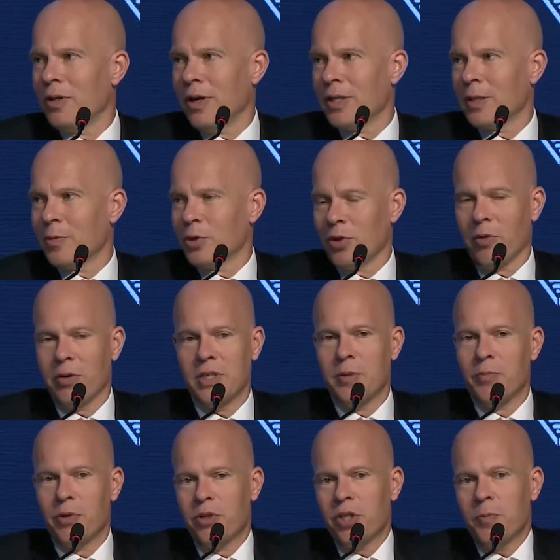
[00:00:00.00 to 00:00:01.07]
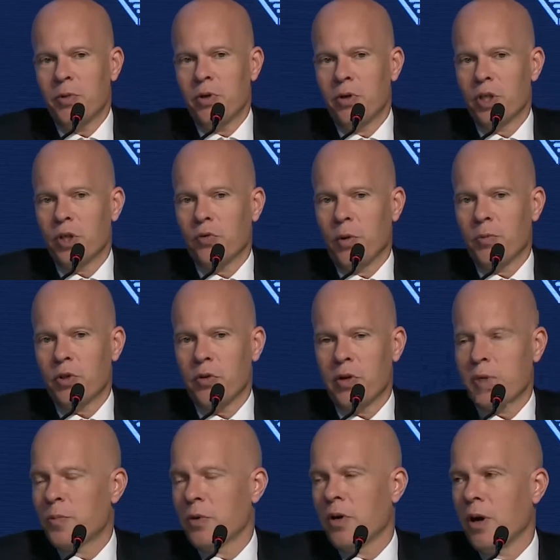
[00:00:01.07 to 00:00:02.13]
as a majority, but just because crypto
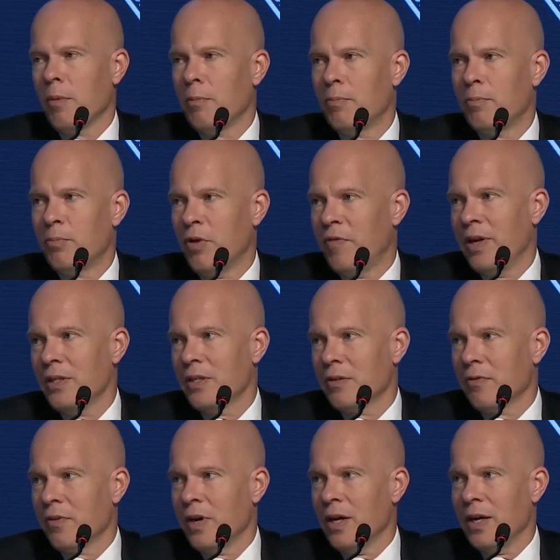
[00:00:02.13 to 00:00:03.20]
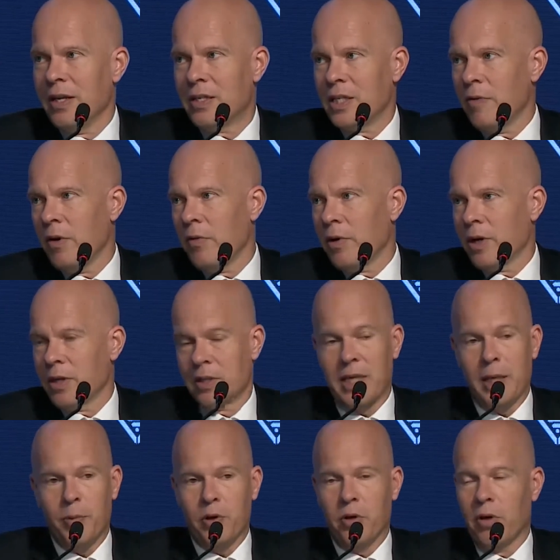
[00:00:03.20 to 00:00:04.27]
has become pervasive. It's everywhere.
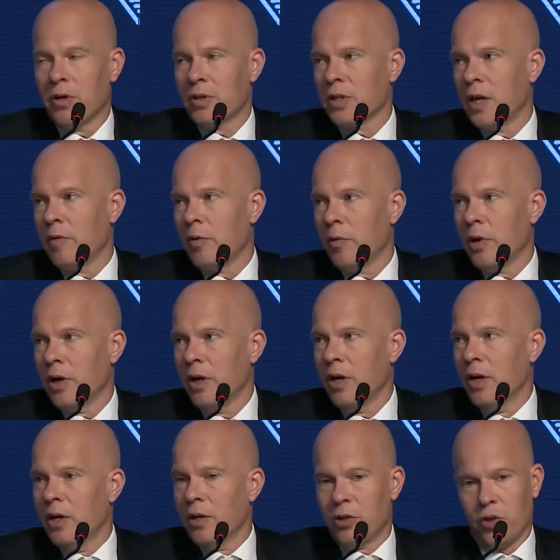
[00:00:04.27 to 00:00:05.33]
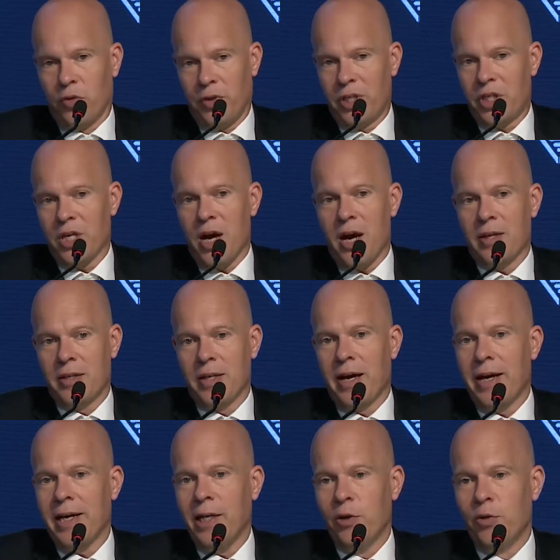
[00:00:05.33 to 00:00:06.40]
Stablecoins are everywhere. So the
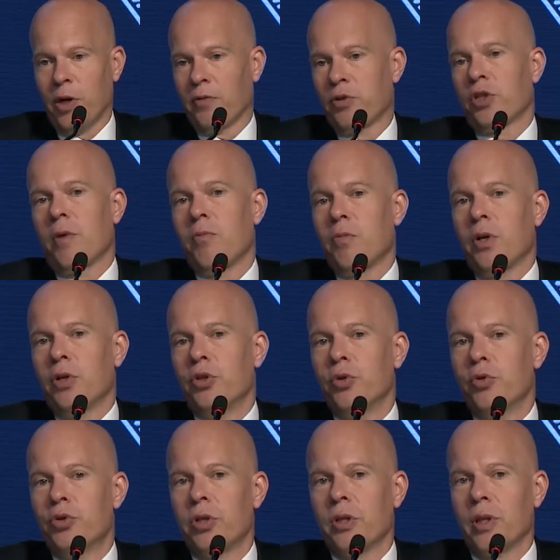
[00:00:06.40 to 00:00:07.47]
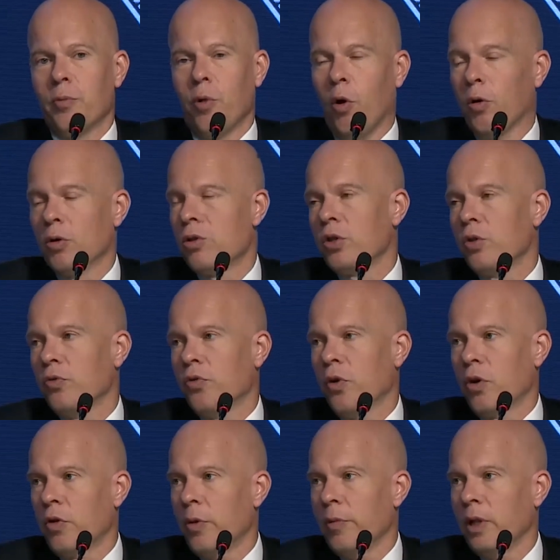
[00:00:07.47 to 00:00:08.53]
likelihood of someone using them also for
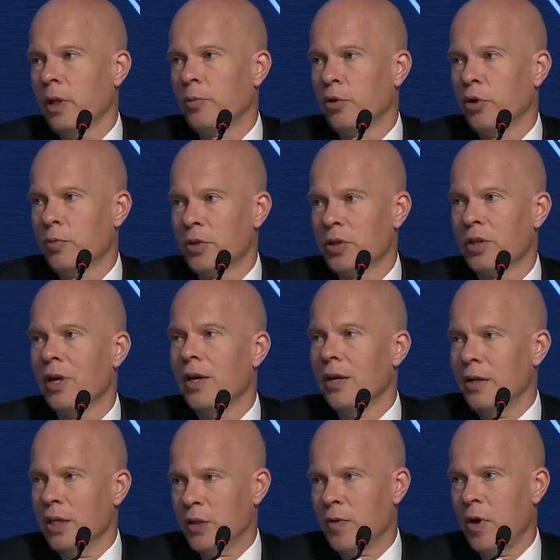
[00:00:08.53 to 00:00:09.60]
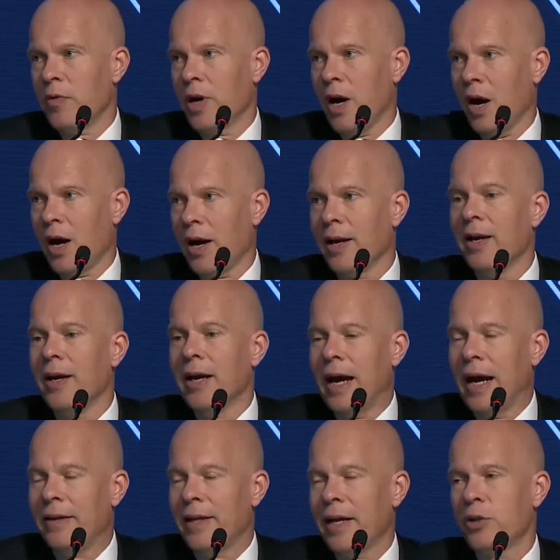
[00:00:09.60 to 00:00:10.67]
a criminal purpose is very high,
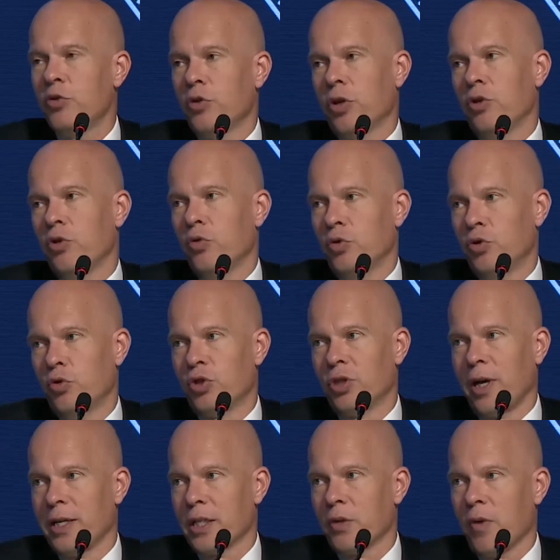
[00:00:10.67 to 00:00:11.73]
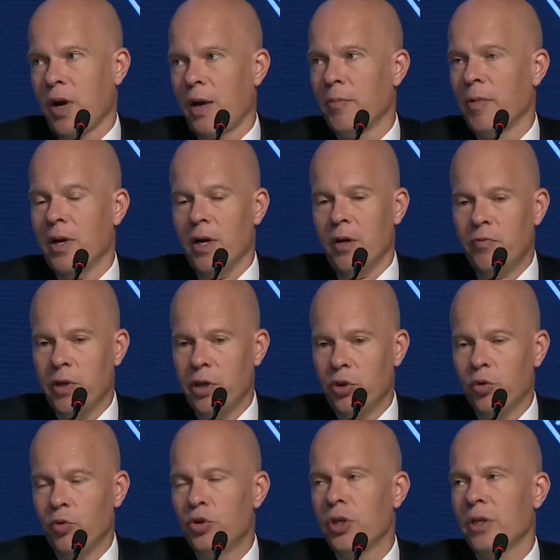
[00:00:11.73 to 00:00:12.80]
and that you can use to size crime.
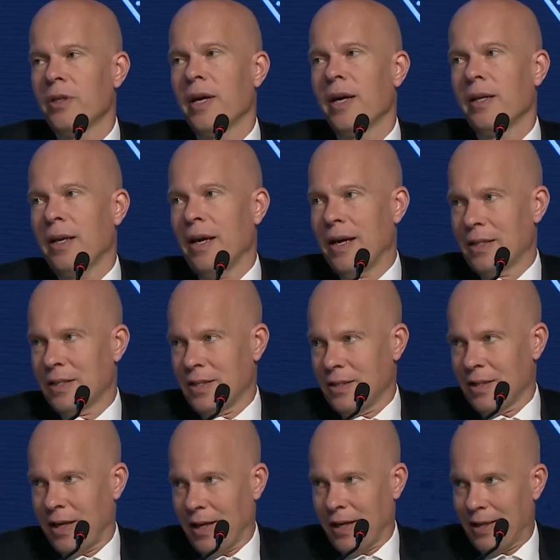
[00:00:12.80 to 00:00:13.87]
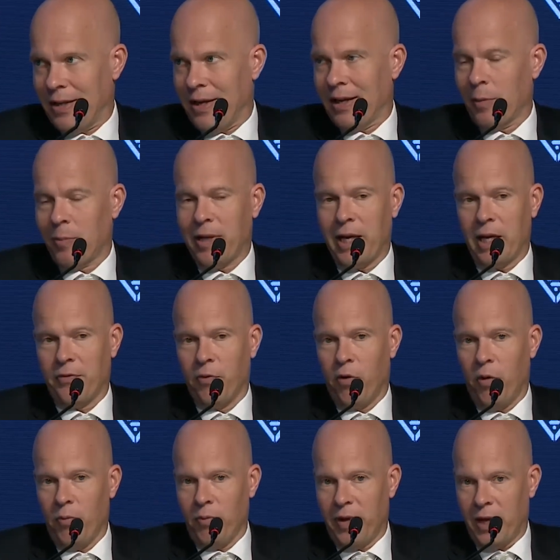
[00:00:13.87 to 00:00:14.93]
We're using that as like a data
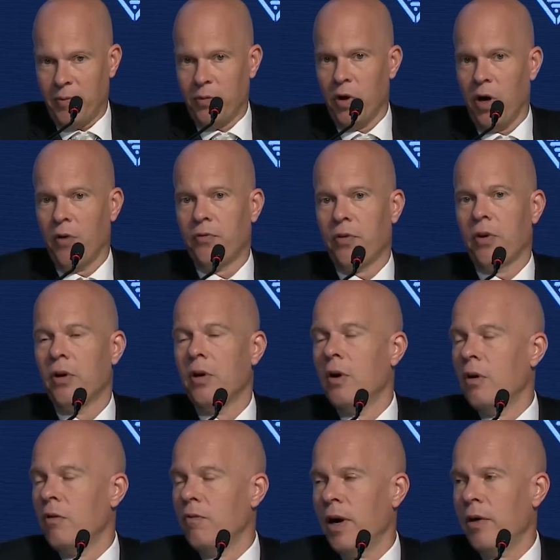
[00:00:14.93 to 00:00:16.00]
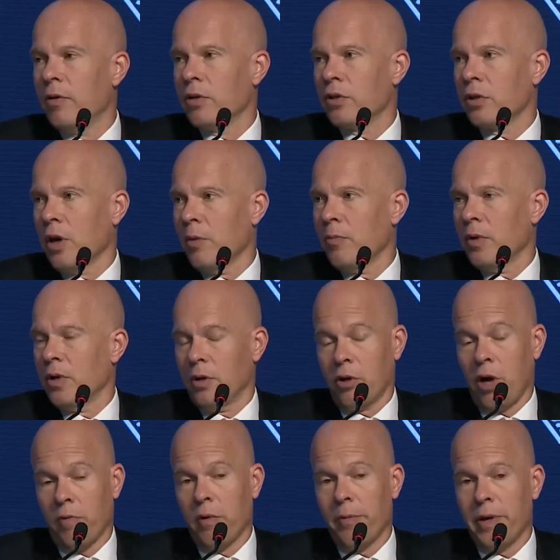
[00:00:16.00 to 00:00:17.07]
platform that we offer various
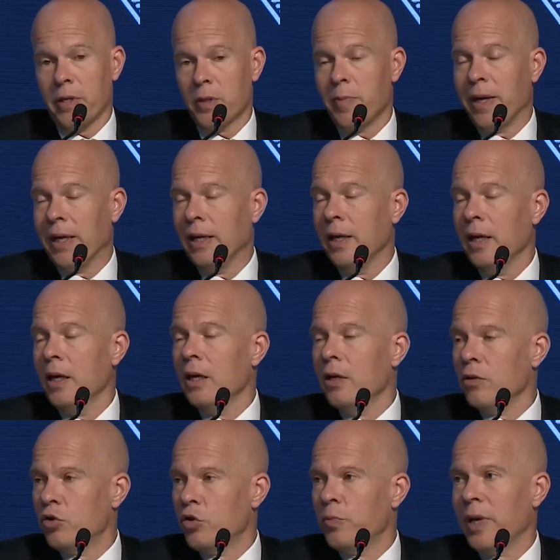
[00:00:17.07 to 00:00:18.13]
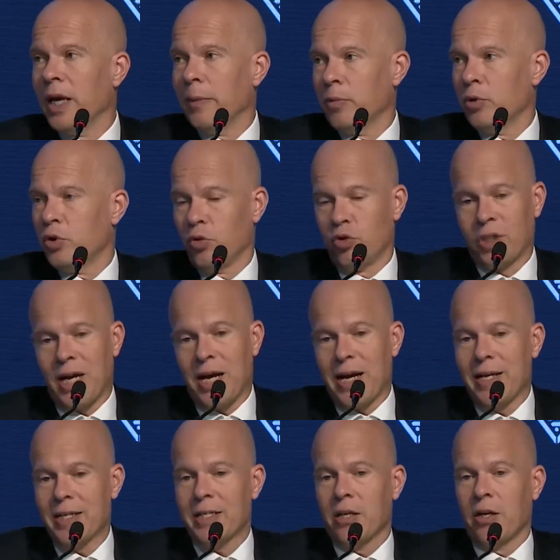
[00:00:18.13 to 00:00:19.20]
governments mainly, to be able to
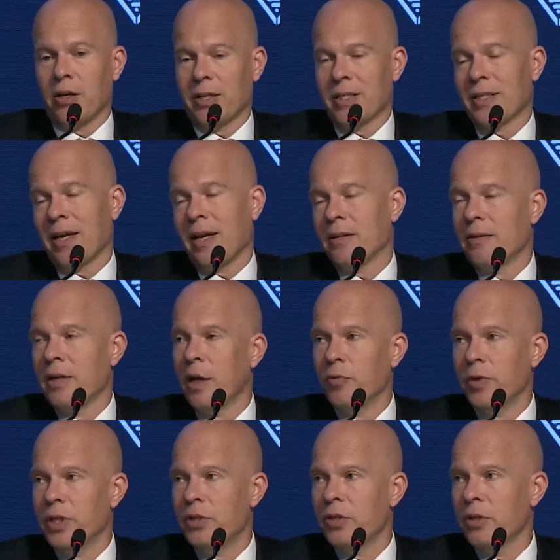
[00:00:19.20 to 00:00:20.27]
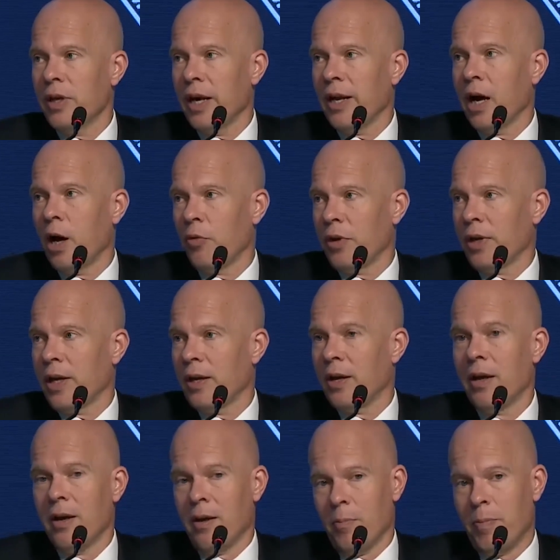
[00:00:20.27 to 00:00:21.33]
size and understand their region and how they can
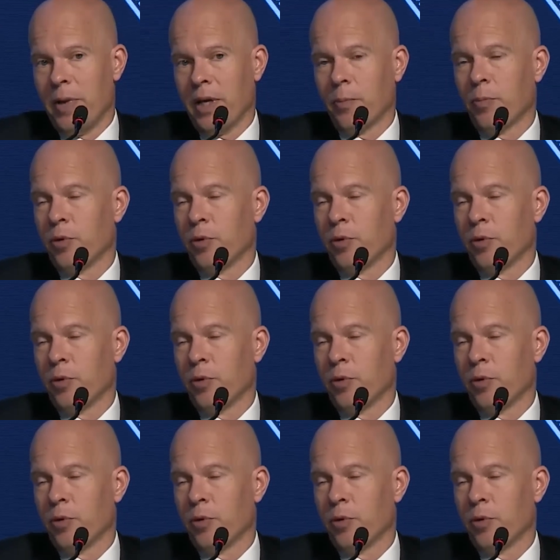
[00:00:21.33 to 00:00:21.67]
better